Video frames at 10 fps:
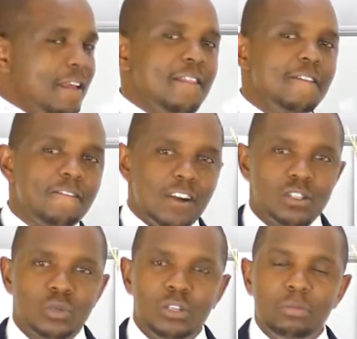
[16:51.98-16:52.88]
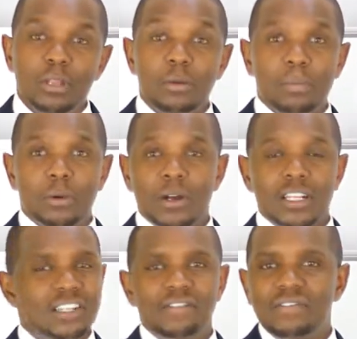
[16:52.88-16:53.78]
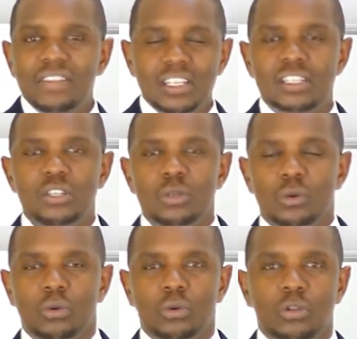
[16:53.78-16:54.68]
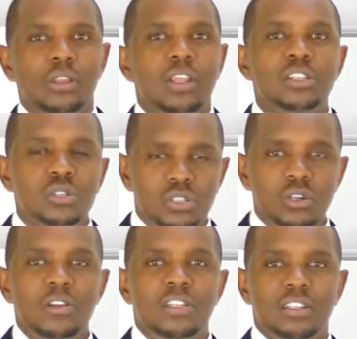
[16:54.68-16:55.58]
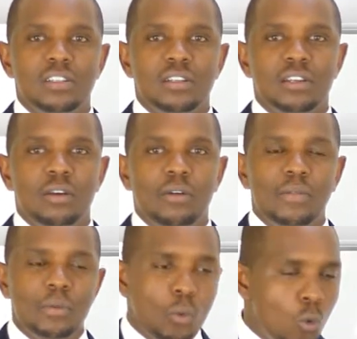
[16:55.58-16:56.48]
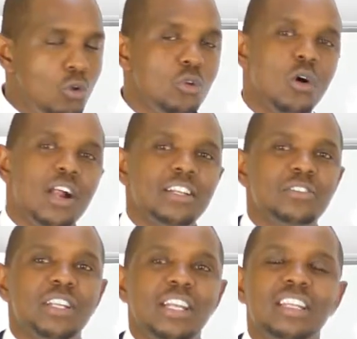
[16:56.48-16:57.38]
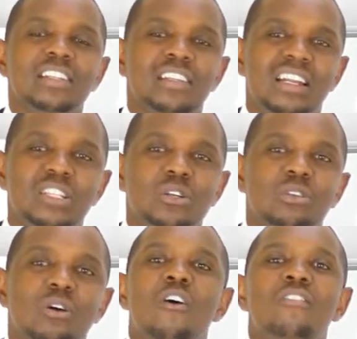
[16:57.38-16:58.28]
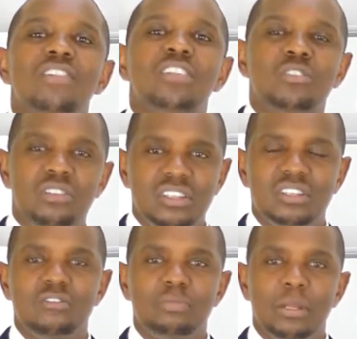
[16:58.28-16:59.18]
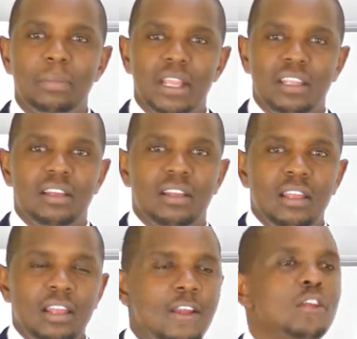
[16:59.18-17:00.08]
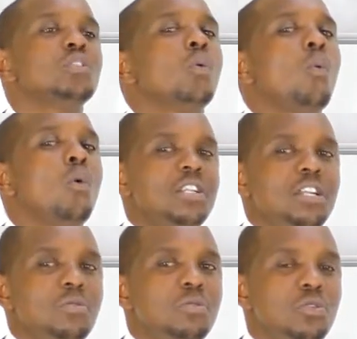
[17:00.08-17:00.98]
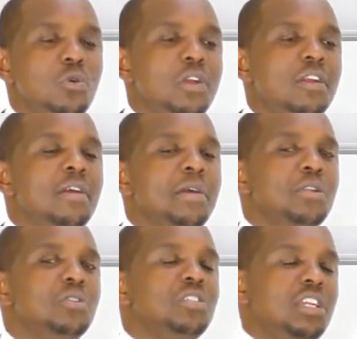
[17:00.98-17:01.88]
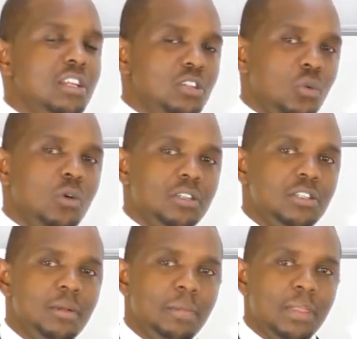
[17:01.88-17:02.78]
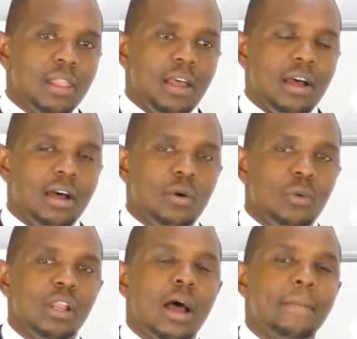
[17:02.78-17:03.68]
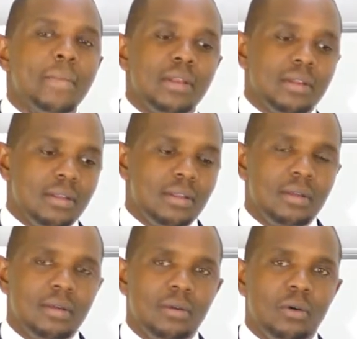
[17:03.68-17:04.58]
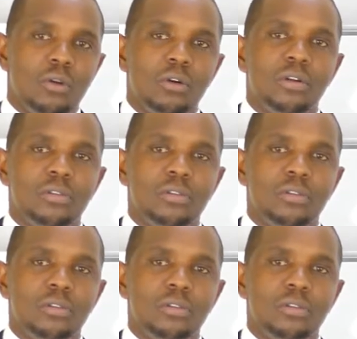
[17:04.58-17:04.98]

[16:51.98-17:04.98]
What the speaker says: the first one, you're being proactive. It's you. It's your choices. Who you are today is as a result of the choices you've been making. So what are you doing to change what will happen, or